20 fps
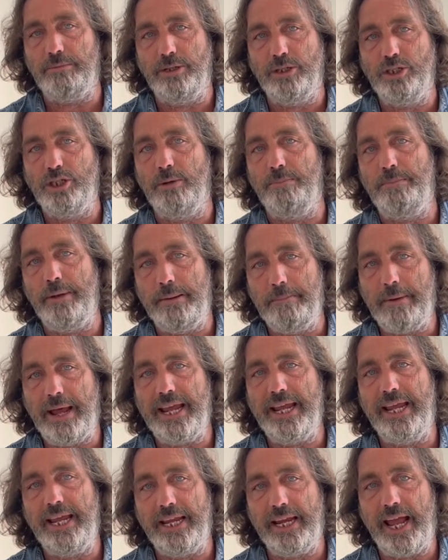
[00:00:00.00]
You should be
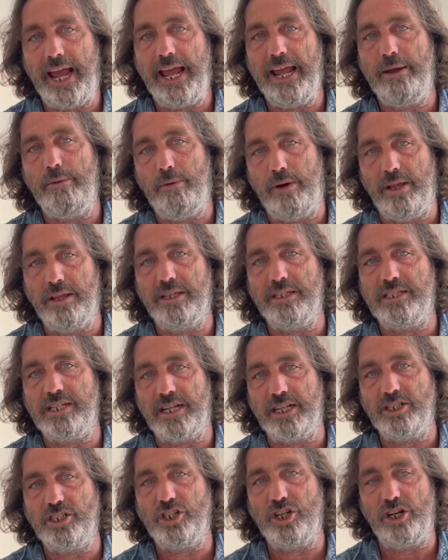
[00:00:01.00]
making hay while the
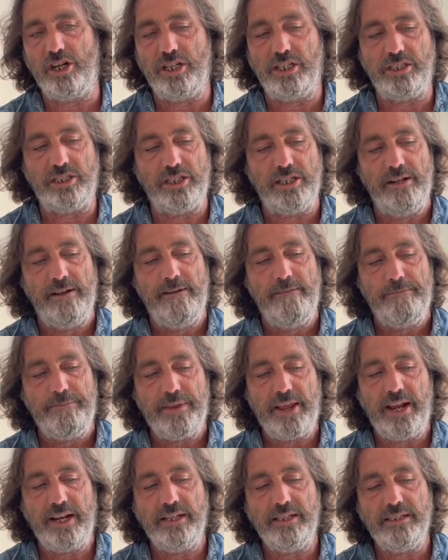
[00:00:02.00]
sun shines
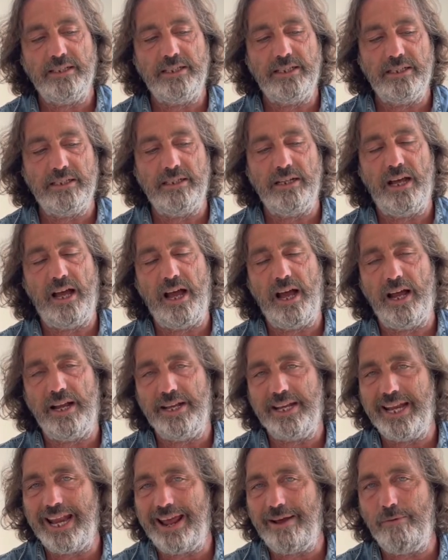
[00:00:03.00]
and uh,
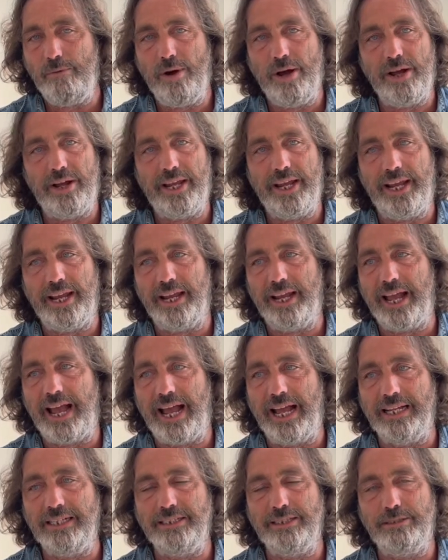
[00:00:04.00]
networking
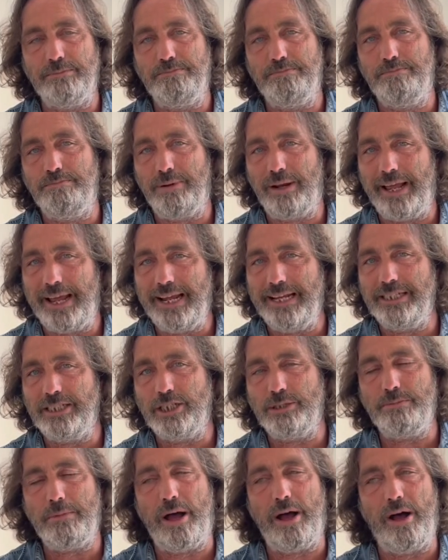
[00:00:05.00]
and playing
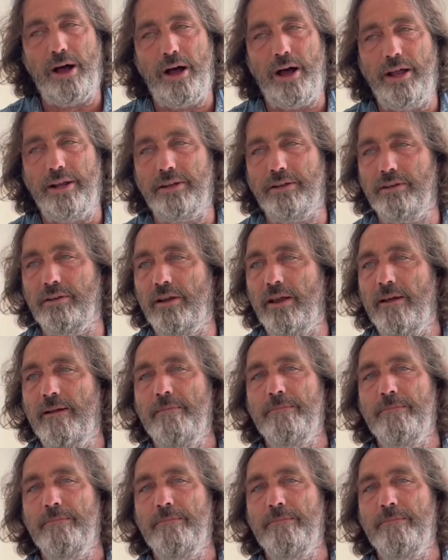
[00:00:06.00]
smart and